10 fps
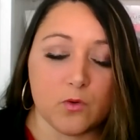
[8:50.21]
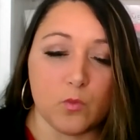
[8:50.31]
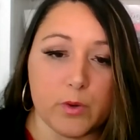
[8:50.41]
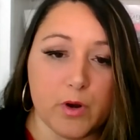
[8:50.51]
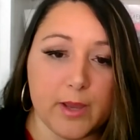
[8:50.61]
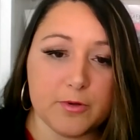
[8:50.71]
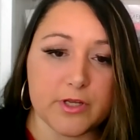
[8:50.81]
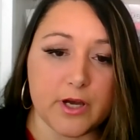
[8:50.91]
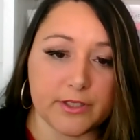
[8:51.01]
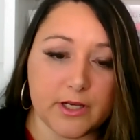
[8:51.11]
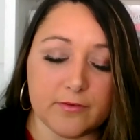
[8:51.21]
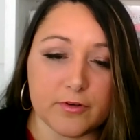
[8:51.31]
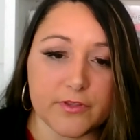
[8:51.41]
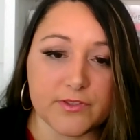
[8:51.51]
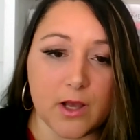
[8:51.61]
We were able to uncover
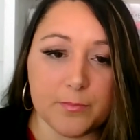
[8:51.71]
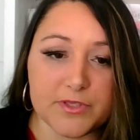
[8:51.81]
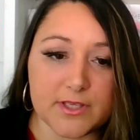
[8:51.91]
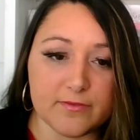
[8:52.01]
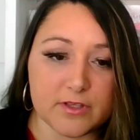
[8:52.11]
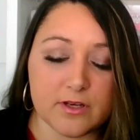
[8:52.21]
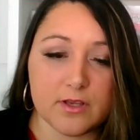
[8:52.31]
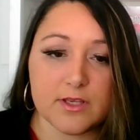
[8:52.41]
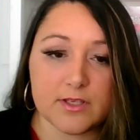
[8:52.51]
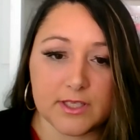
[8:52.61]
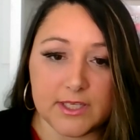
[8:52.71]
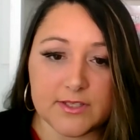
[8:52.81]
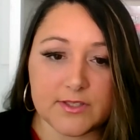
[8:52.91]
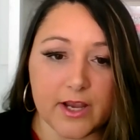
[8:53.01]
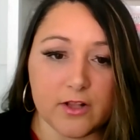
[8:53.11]
the top 7 key
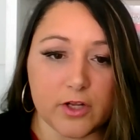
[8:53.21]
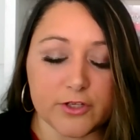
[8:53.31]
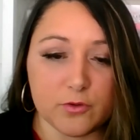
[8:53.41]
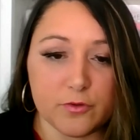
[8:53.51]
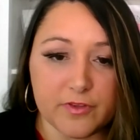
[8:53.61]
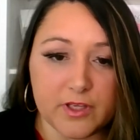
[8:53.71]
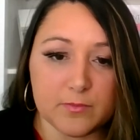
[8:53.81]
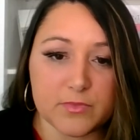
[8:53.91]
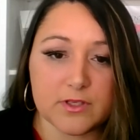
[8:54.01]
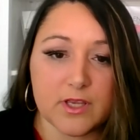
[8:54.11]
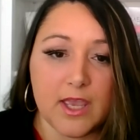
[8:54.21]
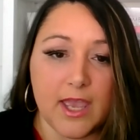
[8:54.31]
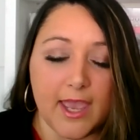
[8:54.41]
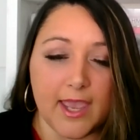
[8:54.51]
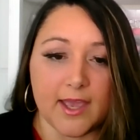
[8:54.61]
psychological themes
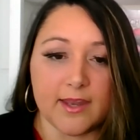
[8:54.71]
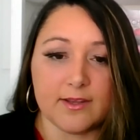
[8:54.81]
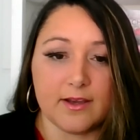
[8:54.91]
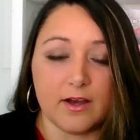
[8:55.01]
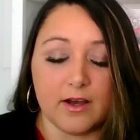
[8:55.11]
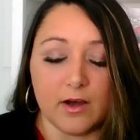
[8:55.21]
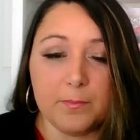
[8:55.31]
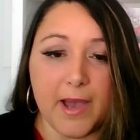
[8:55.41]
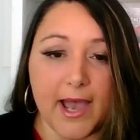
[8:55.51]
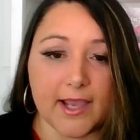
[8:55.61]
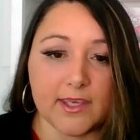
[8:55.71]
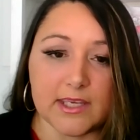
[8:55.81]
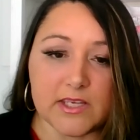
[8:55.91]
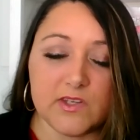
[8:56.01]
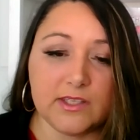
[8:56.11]
and unpack
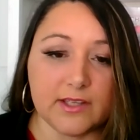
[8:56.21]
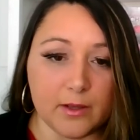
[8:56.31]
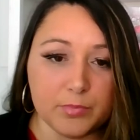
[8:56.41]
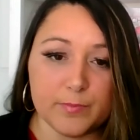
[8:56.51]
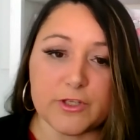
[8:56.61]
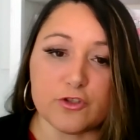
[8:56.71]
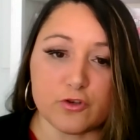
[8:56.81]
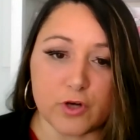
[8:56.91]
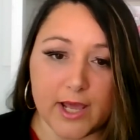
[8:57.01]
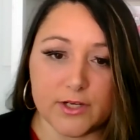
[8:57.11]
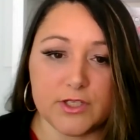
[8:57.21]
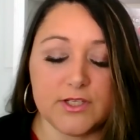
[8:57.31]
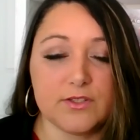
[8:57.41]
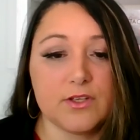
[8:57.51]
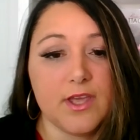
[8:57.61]
easy to implement
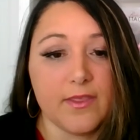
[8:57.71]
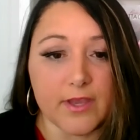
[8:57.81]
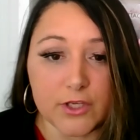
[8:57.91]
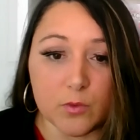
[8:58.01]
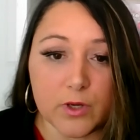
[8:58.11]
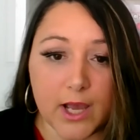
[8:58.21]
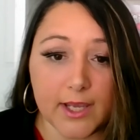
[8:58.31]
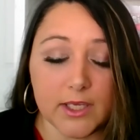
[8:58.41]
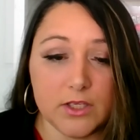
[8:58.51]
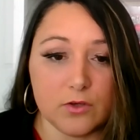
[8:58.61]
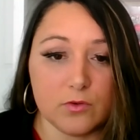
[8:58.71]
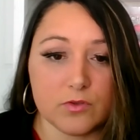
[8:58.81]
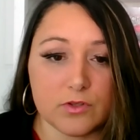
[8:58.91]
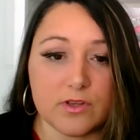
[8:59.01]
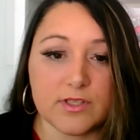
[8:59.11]
strategies that you and I can
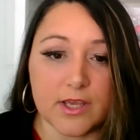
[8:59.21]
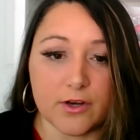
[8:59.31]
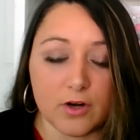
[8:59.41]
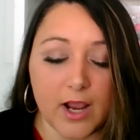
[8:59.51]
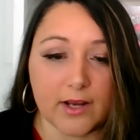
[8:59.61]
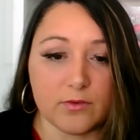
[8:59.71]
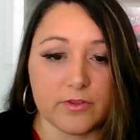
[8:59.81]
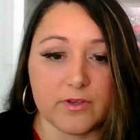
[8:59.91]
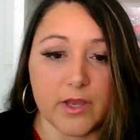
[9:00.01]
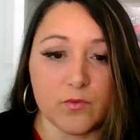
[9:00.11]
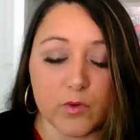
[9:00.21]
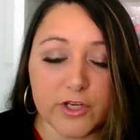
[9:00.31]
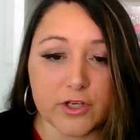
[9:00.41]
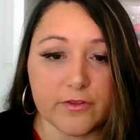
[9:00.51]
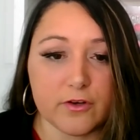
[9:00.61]
use to interact with and
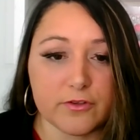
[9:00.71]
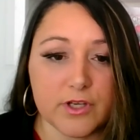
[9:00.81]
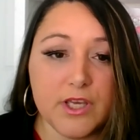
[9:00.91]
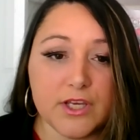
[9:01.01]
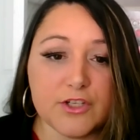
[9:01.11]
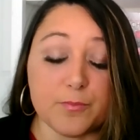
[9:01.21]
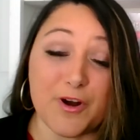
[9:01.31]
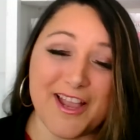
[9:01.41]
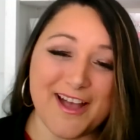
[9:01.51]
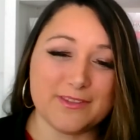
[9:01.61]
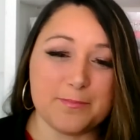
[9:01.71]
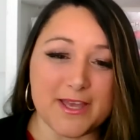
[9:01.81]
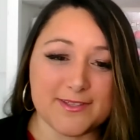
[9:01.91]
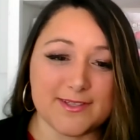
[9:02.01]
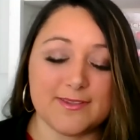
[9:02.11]
reach others, to bring out the
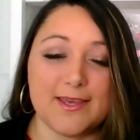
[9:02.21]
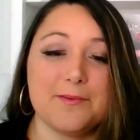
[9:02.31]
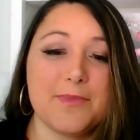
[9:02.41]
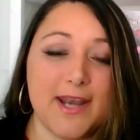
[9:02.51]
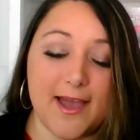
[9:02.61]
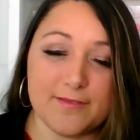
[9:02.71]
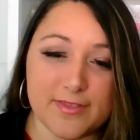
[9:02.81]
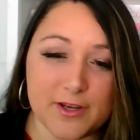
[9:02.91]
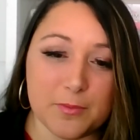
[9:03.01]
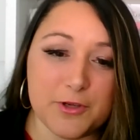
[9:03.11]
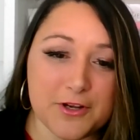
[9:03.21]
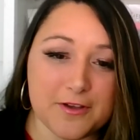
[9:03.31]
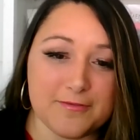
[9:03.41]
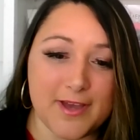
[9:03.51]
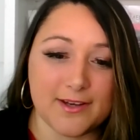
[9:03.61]
best in them and have a therapeutic
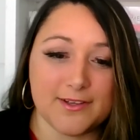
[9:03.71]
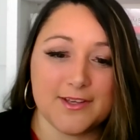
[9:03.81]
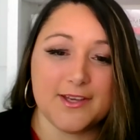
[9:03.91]
effect,